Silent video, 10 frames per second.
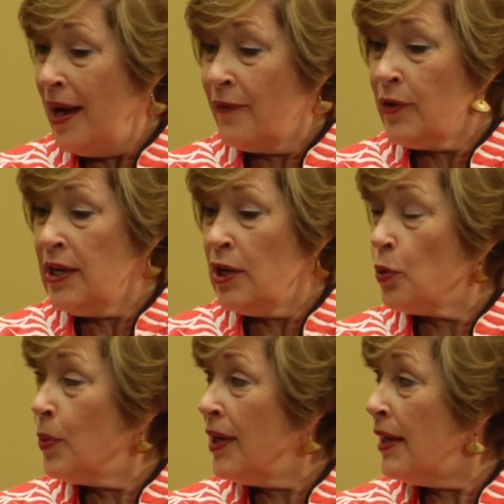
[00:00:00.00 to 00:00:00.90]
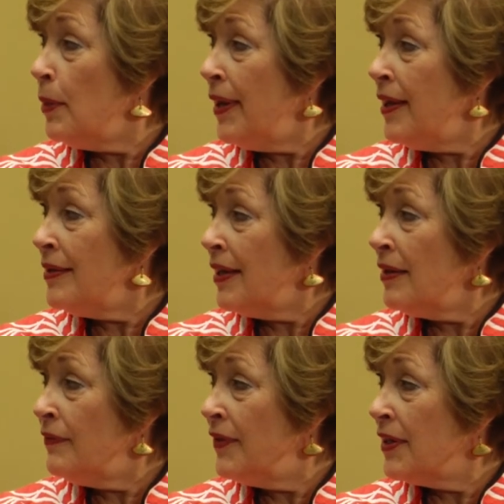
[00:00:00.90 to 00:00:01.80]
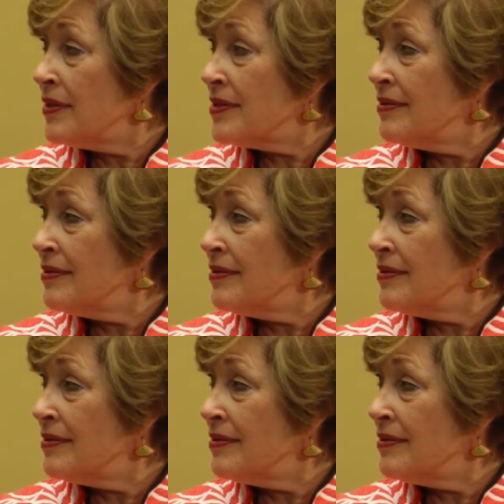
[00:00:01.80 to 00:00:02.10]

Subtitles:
Every year we get a Band-Aid fix.